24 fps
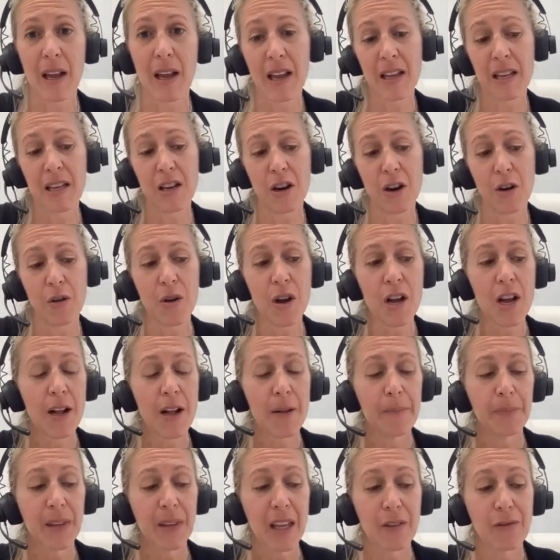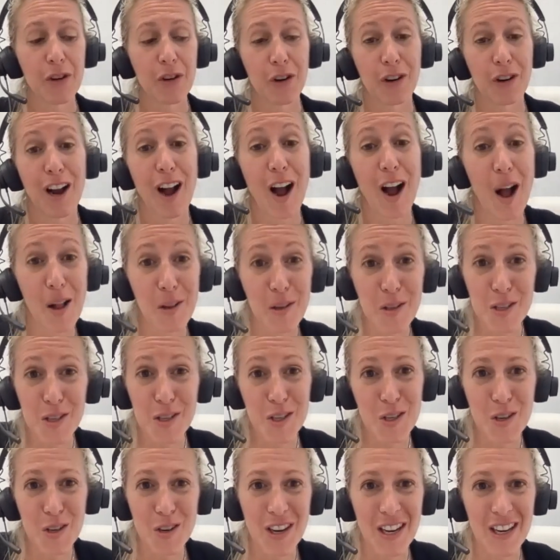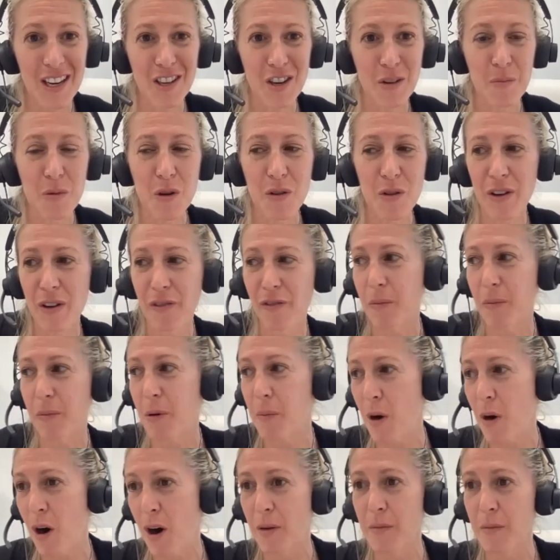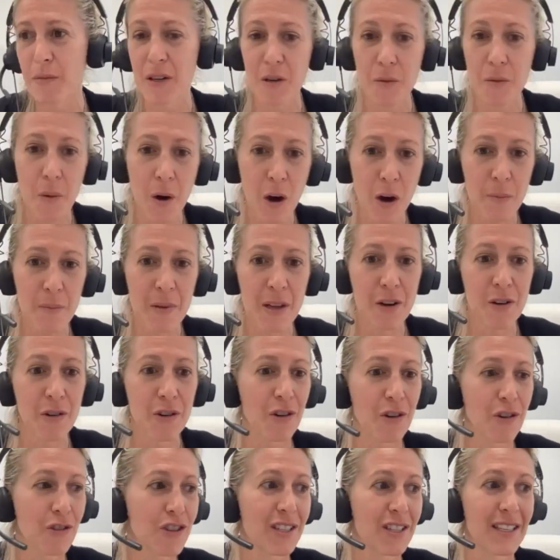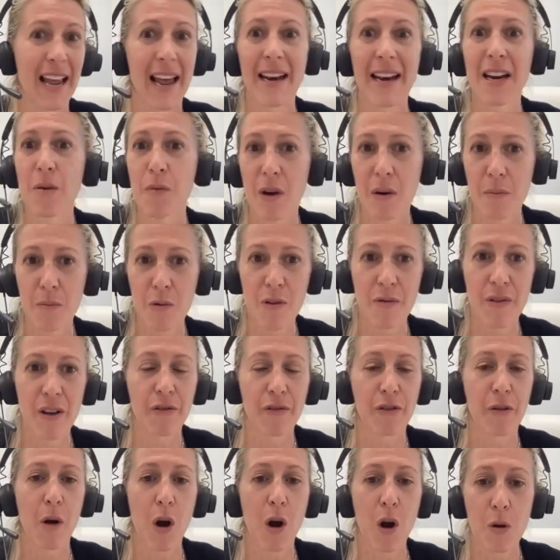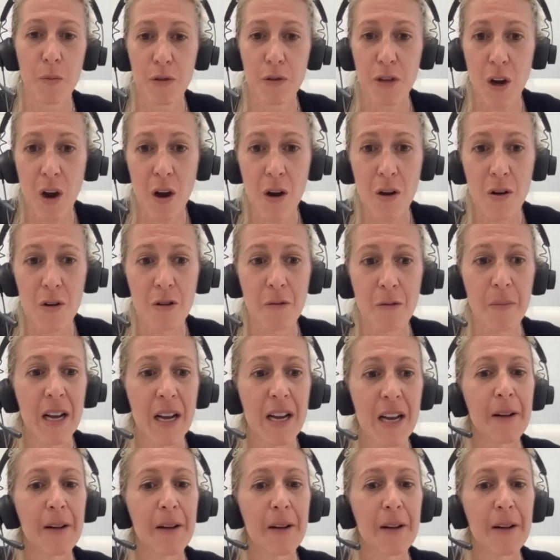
Eh, you know, if you're a college student, you're moving from apartment, apartment or you're just anyone moving from home to home,